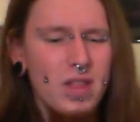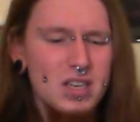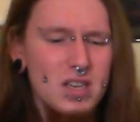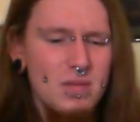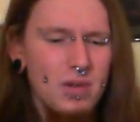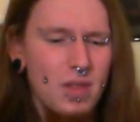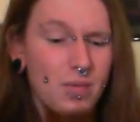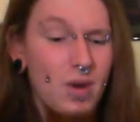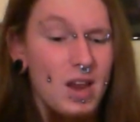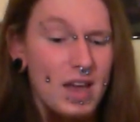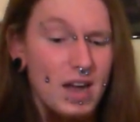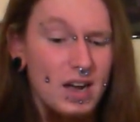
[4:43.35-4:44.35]
Either way, they
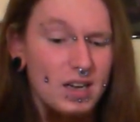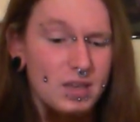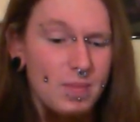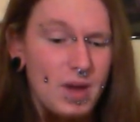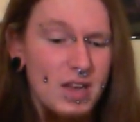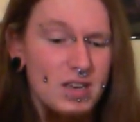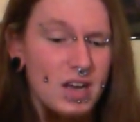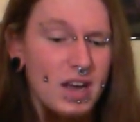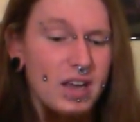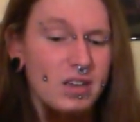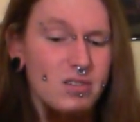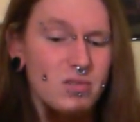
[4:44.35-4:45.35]
seem like they're really hard to
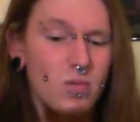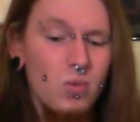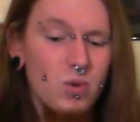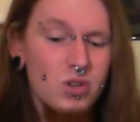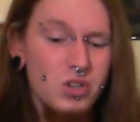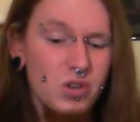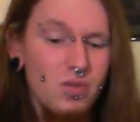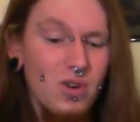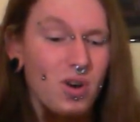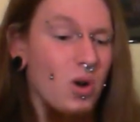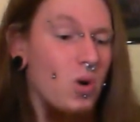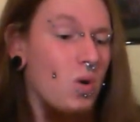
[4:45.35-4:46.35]
maintain because all the
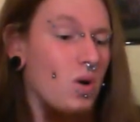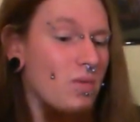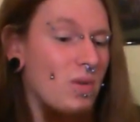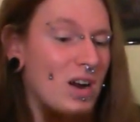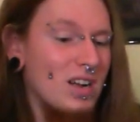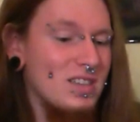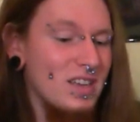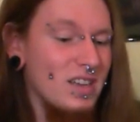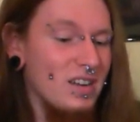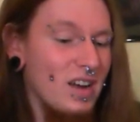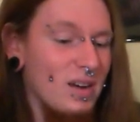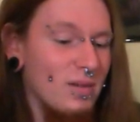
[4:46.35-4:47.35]
ones I've got are quite
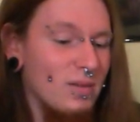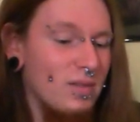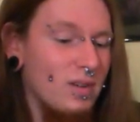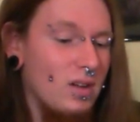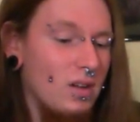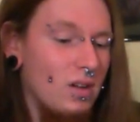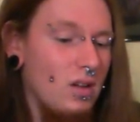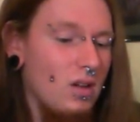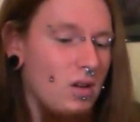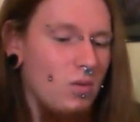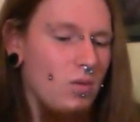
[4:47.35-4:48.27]
ratty and have,